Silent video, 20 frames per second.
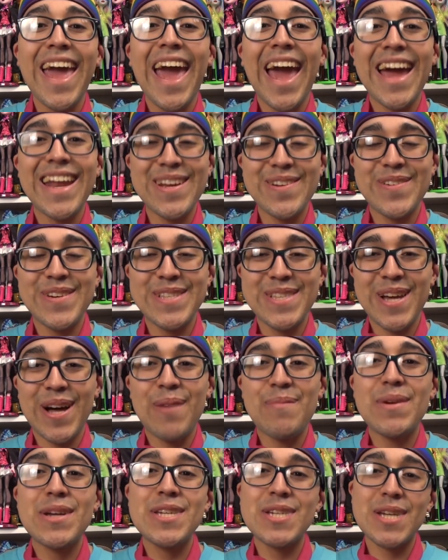Anyways, y'all,
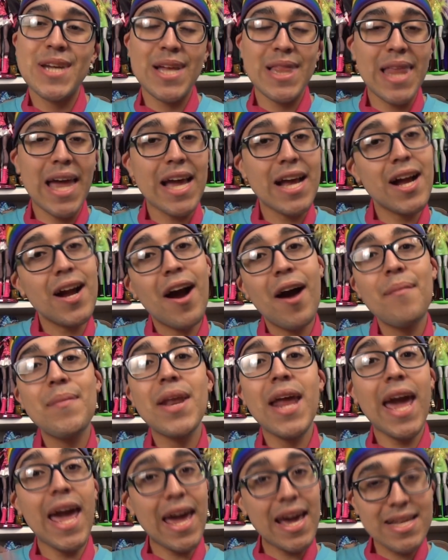make sure to like,
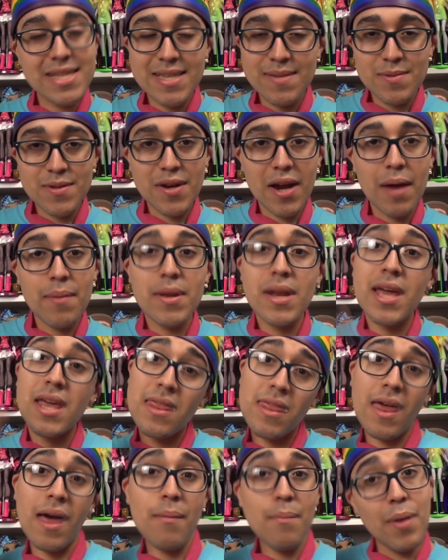comment, and subscribe, and
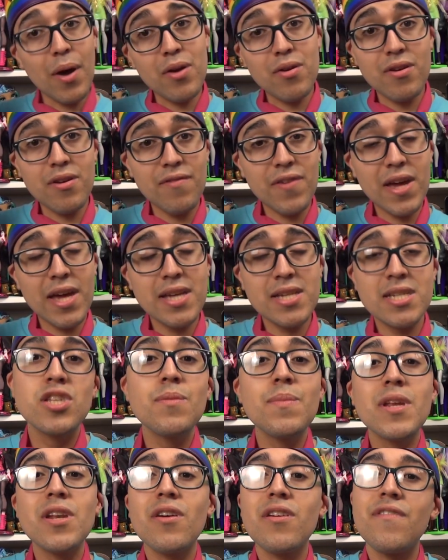hit that bell notification to
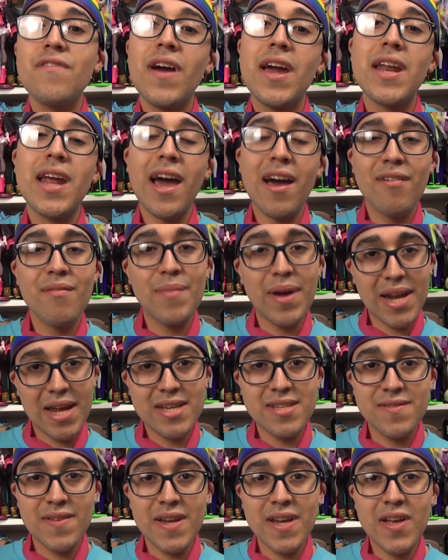be notified of my
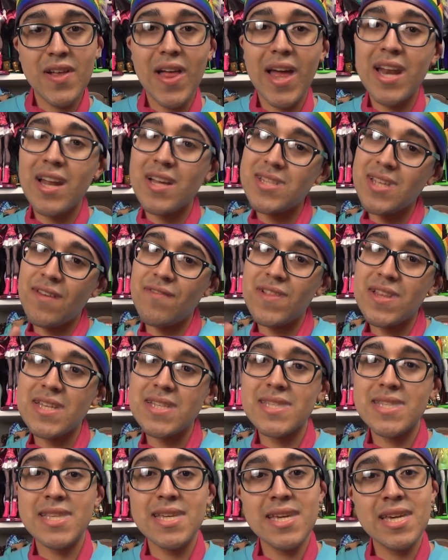next video, and I'll definitely
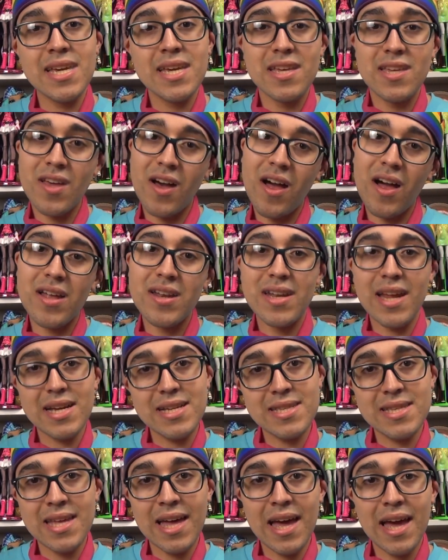see y'all
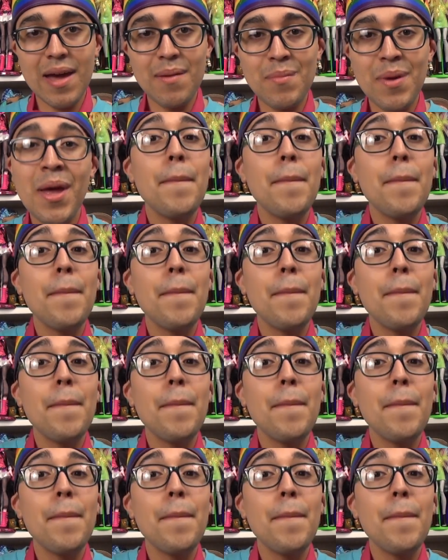next time.